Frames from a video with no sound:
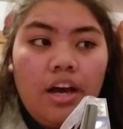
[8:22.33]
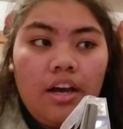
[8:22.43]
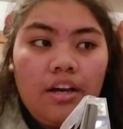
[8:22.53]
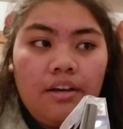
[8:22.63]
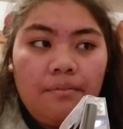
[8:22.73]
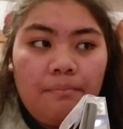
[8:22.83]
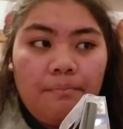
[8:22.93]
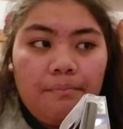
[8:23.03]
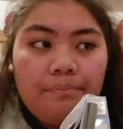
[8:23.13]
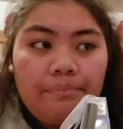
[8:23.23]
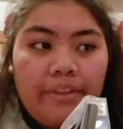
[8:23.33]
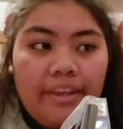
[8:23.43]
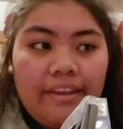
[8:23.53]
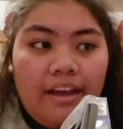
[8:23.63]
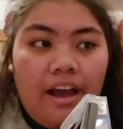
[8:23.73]

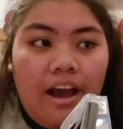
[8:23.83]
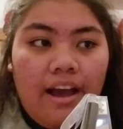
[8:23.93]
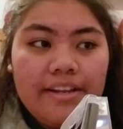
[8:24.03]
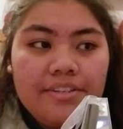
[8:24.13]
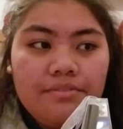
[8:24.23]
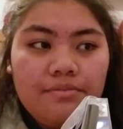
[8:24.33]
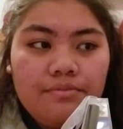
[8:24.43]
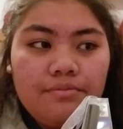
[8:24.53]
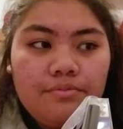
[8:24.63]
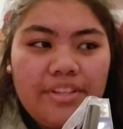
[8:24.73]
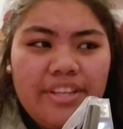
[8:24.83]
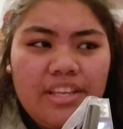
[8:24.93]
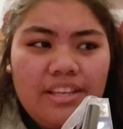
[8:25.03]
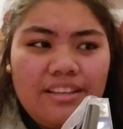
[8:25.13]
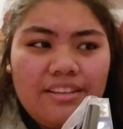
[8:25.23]
like, I don't
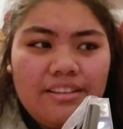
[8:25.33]
really